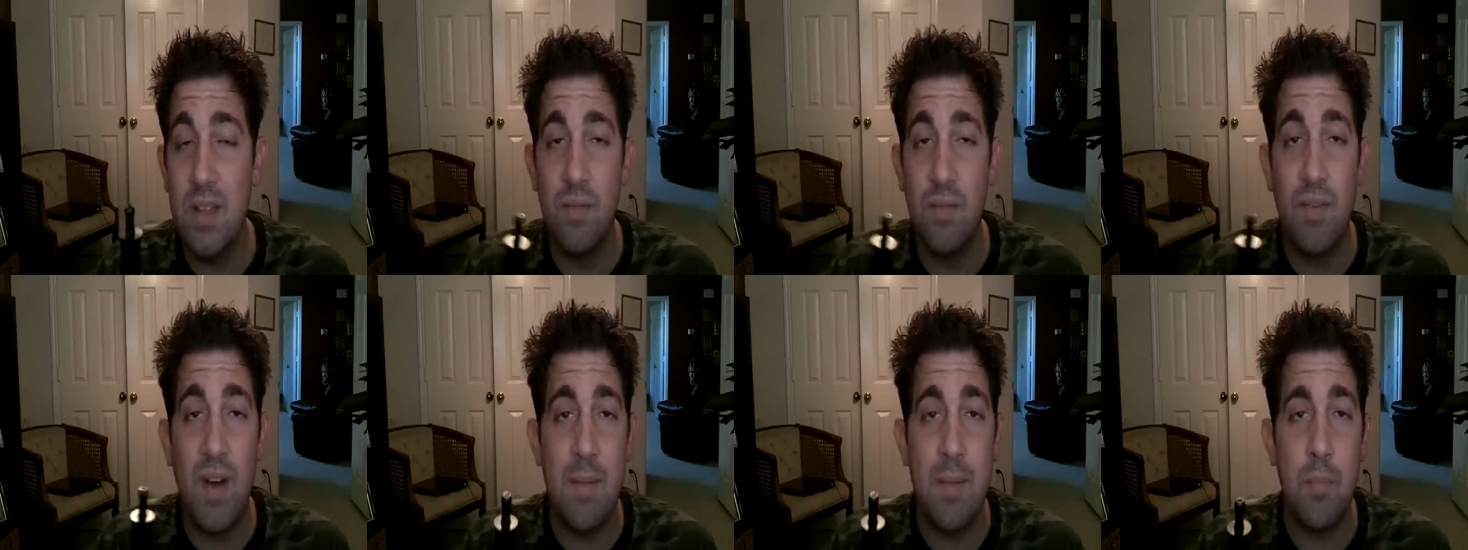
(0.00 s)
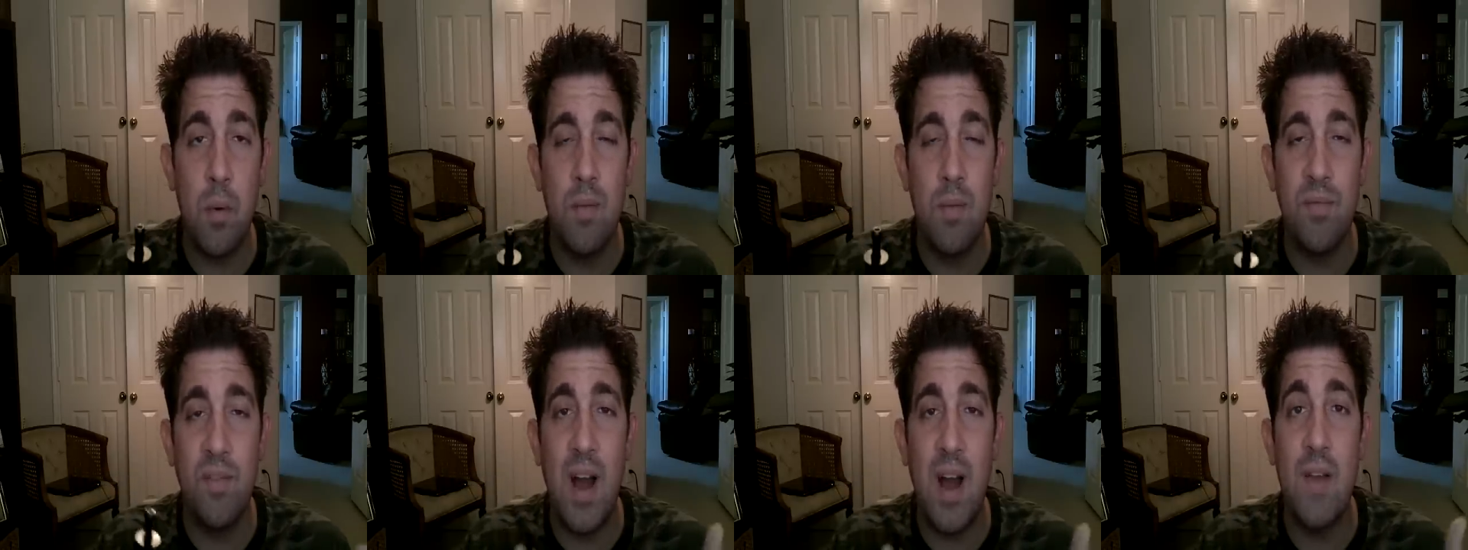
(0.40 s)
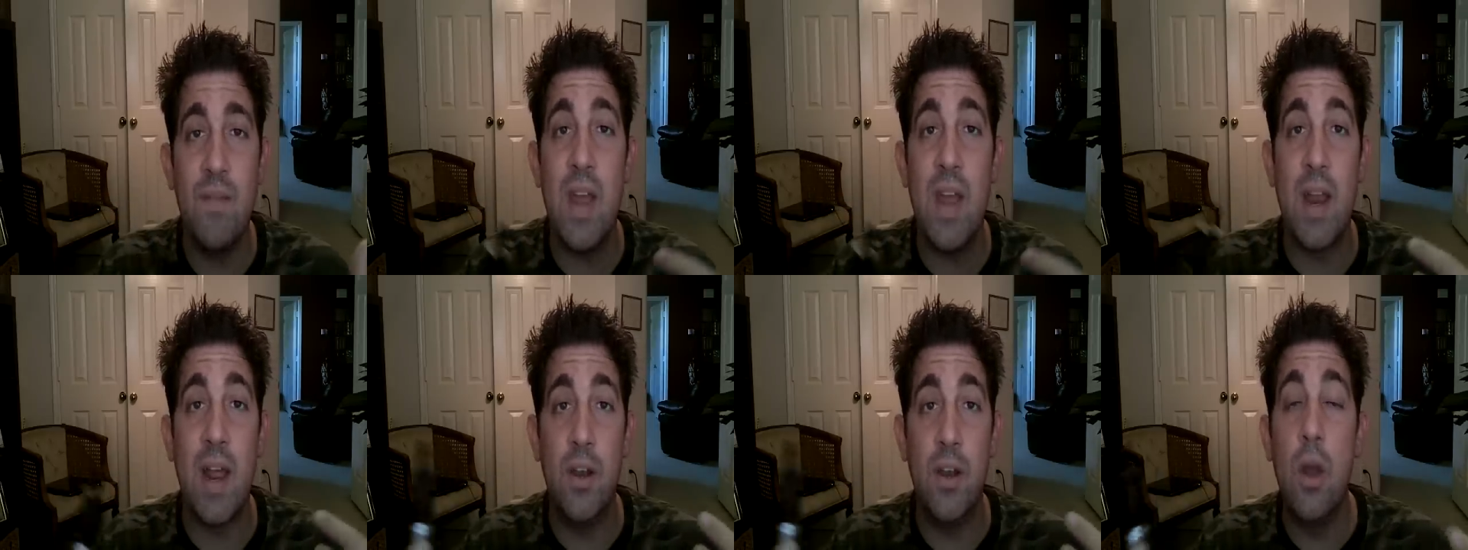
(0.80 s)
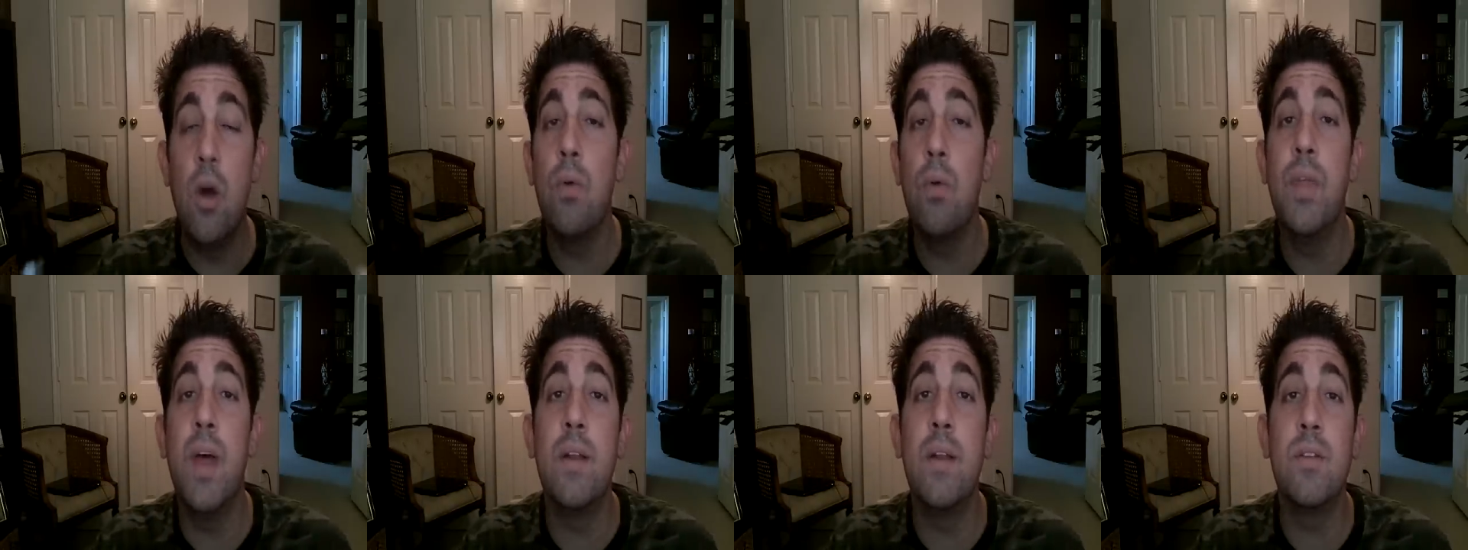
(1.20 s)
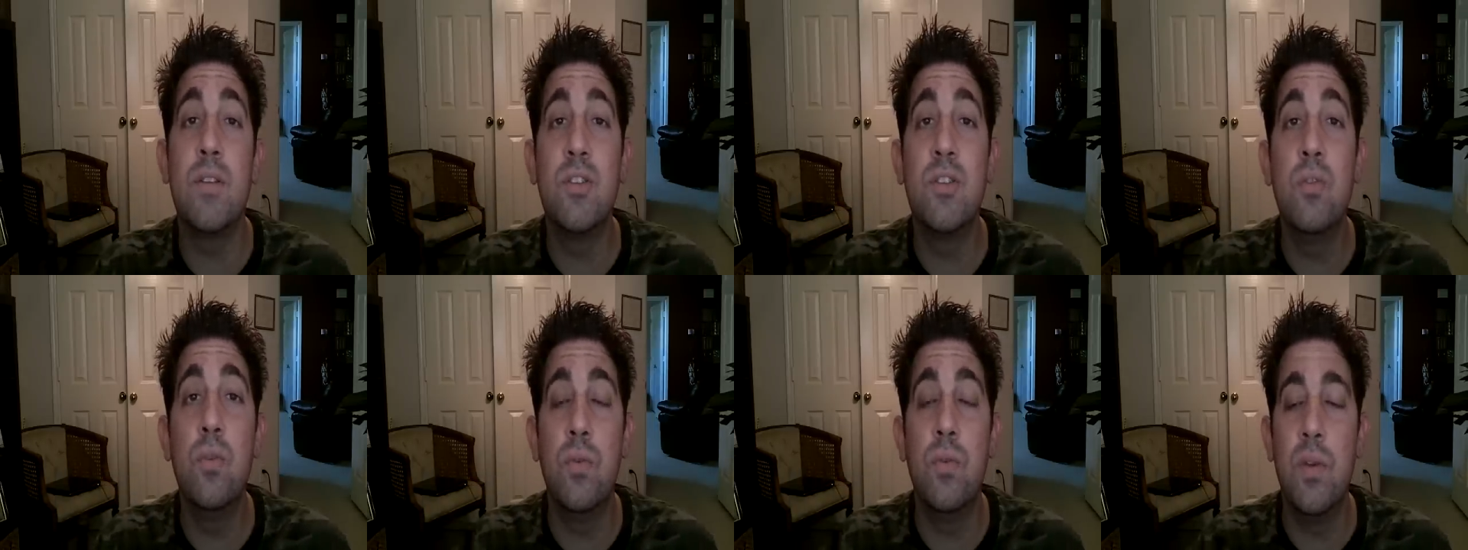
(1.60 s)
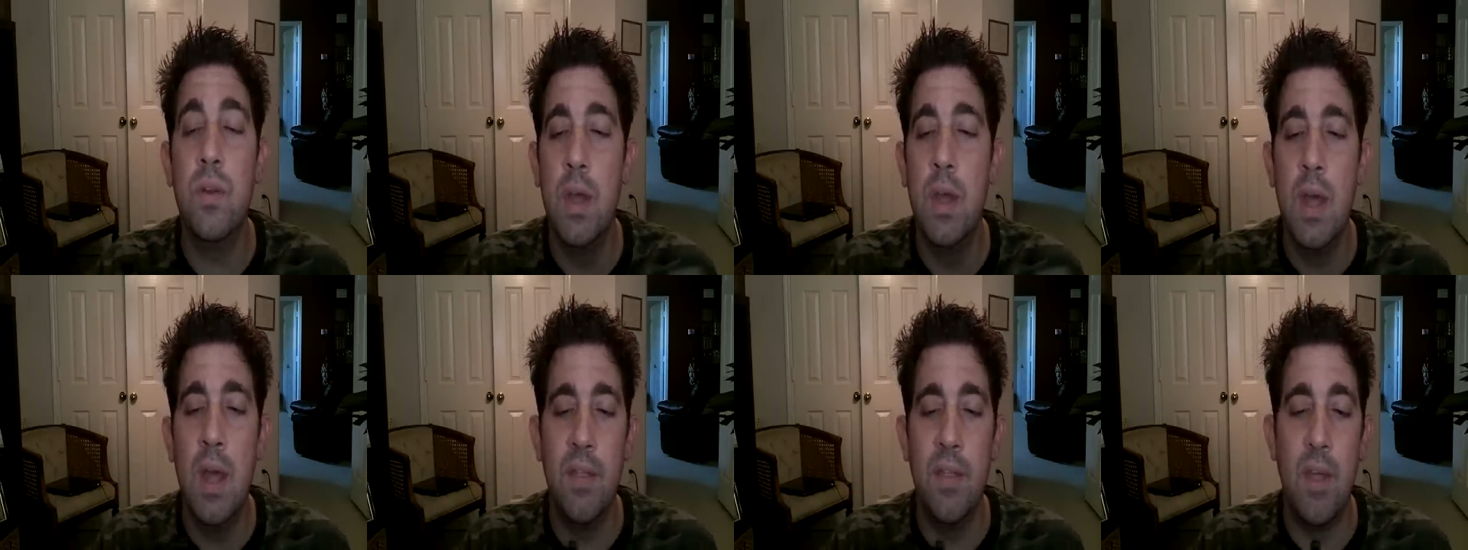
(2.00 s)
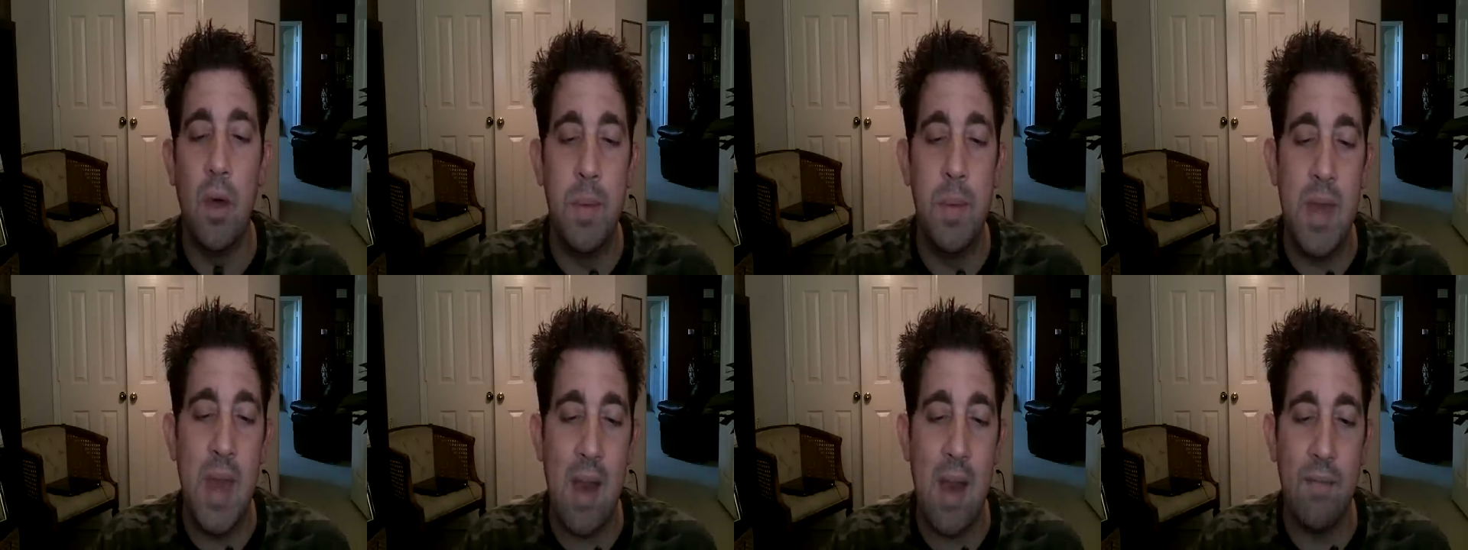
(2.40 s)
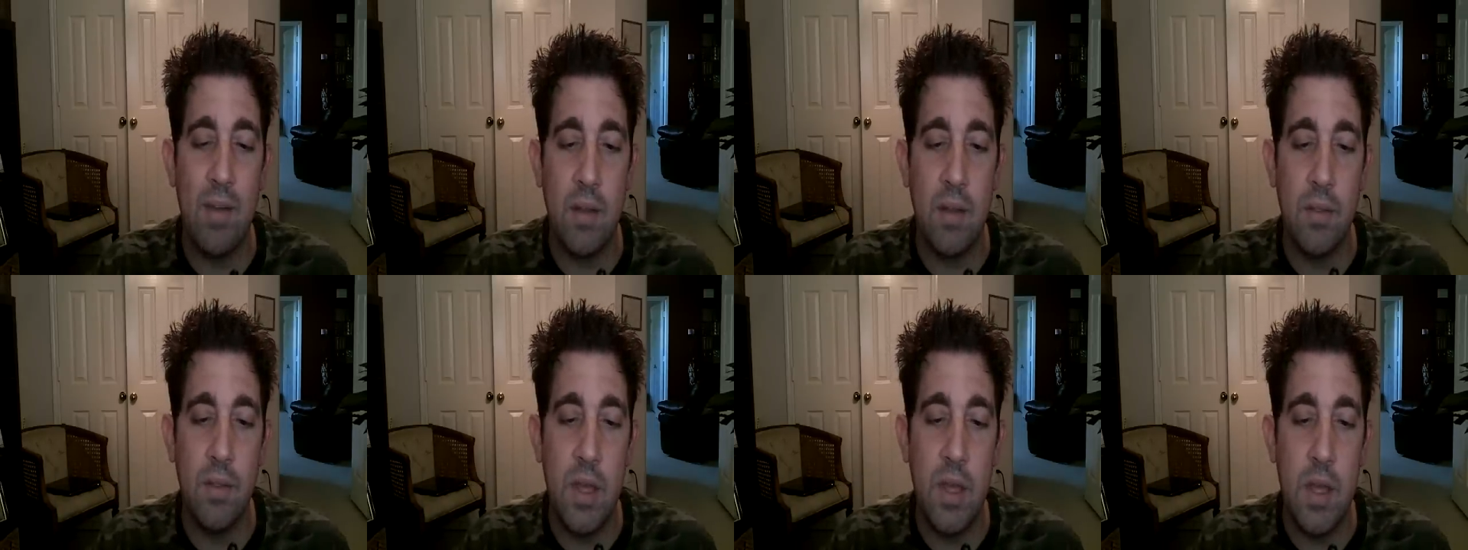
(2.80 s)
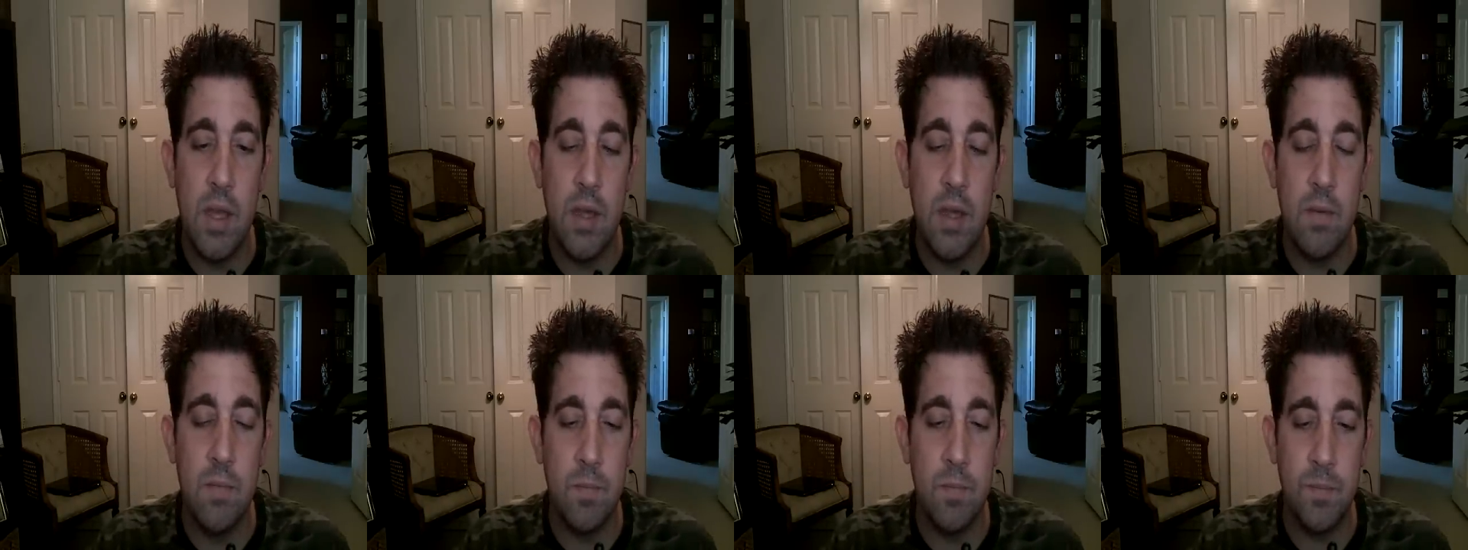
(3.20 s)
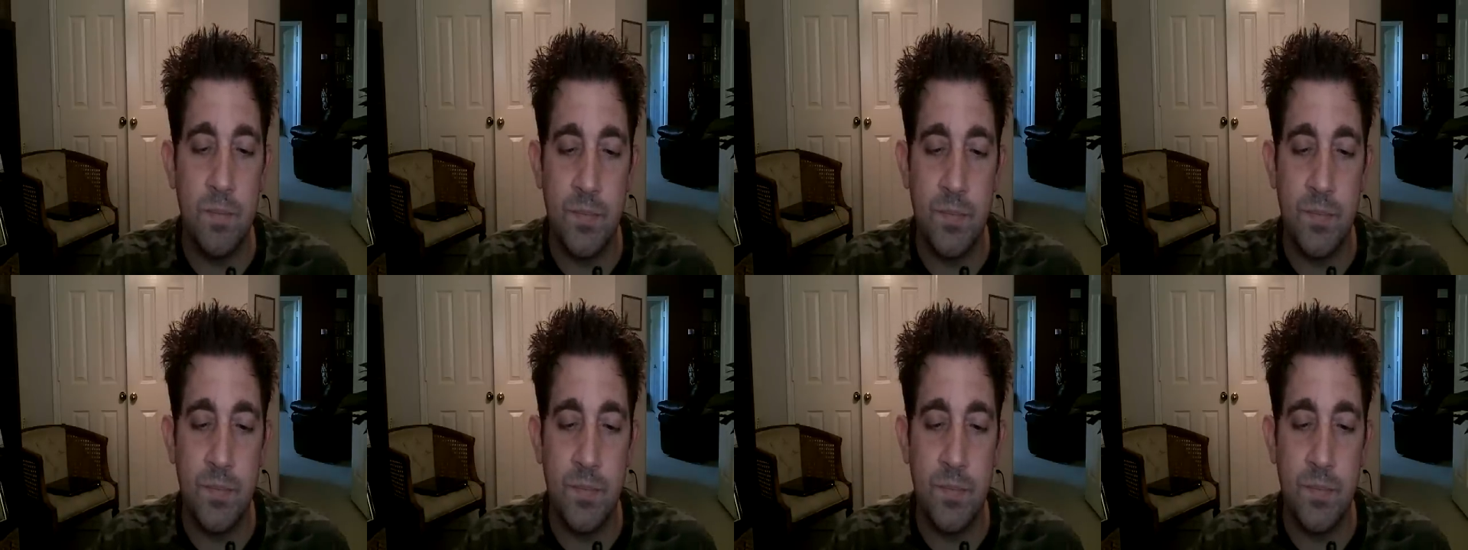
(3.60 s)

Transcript: the 5.5, and I know that soon they'll be having the